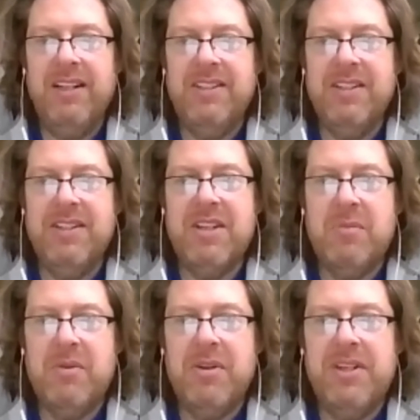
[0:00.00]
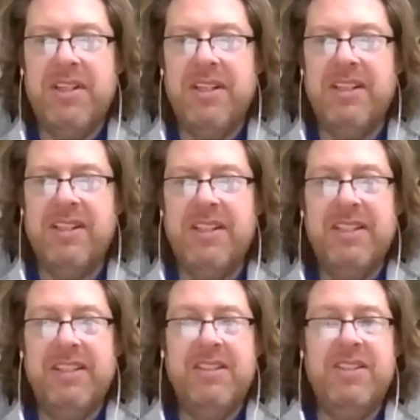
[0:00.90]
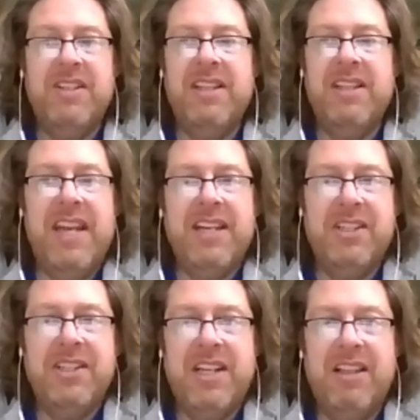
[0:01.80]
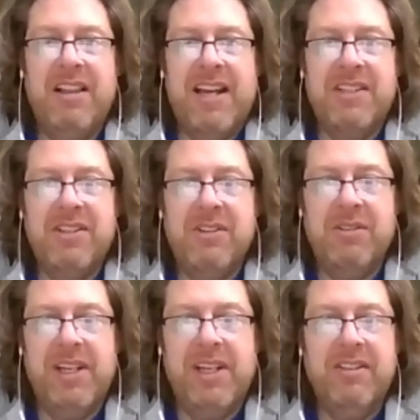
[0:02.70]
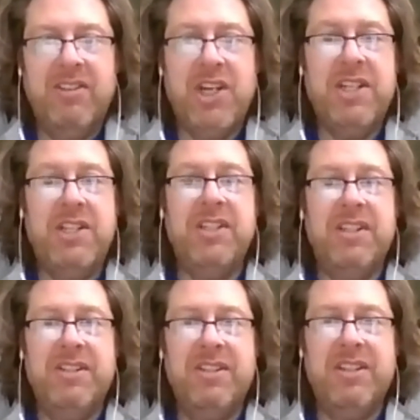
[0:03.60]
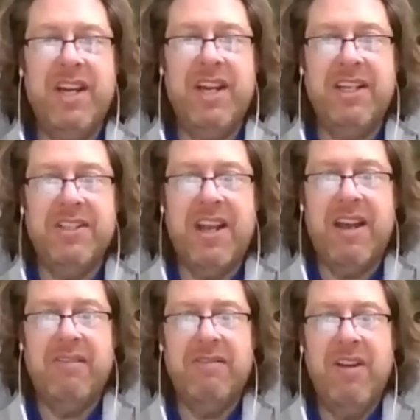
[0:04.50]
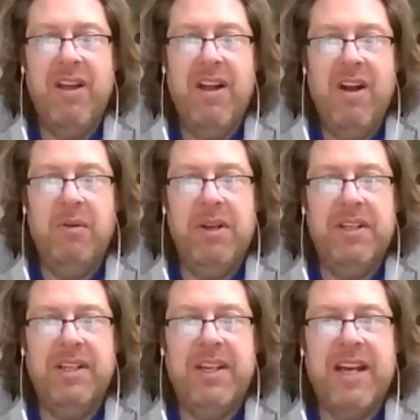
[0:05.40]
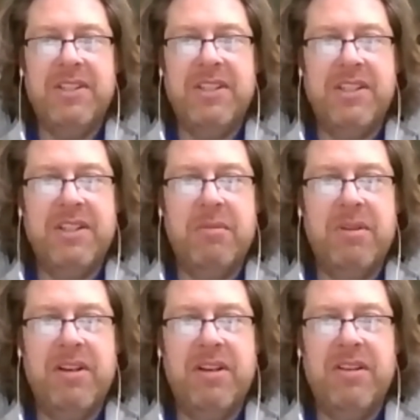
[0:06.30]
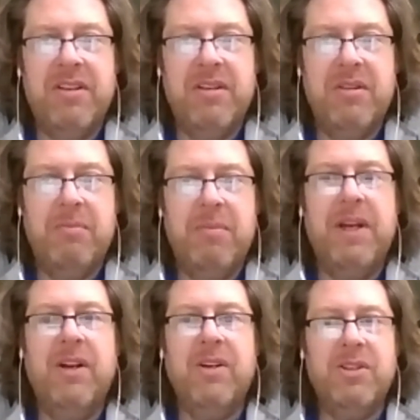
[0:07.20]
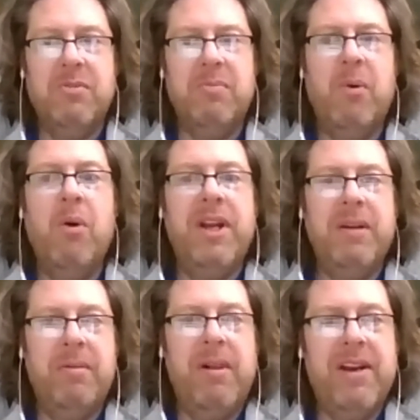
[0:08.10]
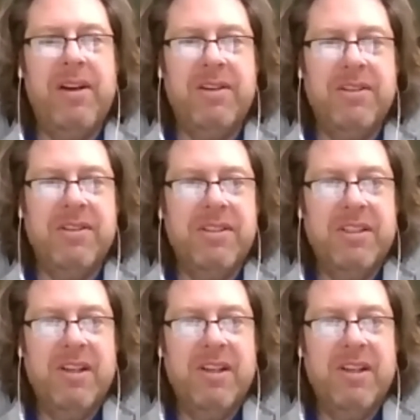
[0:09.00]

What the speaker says: does someone, say in the case of Ted Lasso, like Jason Sudeikis, have when casting some of the bigger supporting players?